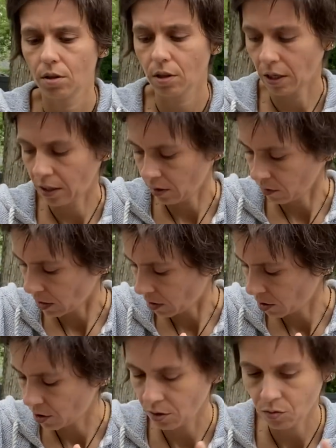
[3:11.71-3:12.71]
kind of
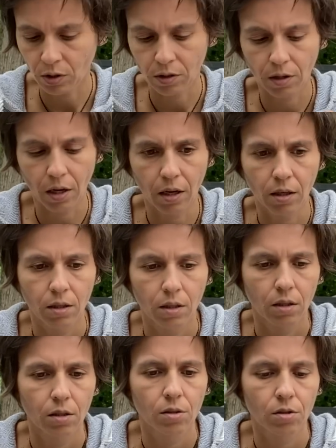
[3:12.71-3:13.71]
energy with that.
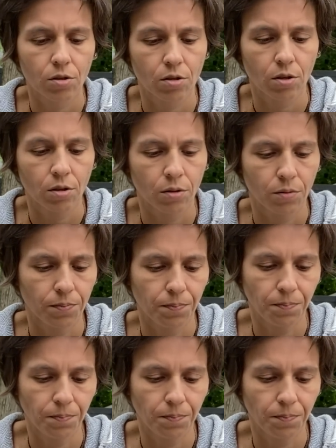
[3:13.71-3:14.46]
So...